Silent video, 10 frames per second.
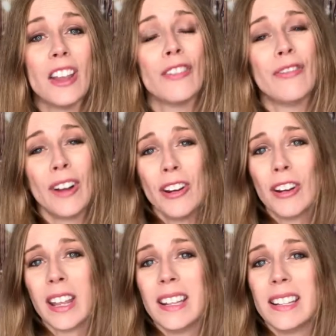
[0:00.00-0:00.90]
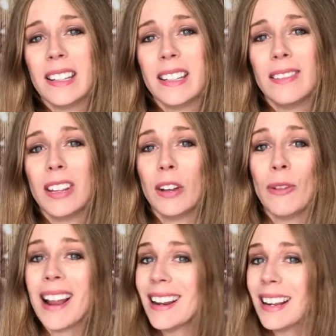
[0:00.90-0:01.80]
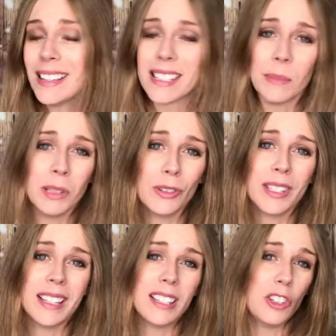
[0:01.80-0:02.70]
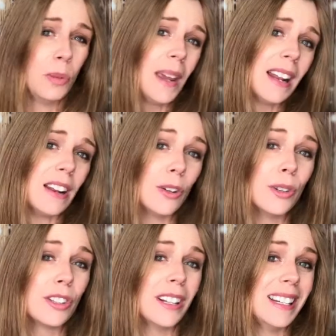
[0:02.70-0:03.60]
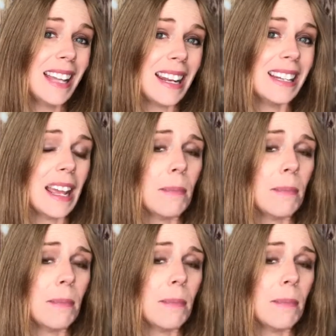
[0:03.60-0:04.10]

Your farrier can recognize some of those things that you may not notice on a day-to-day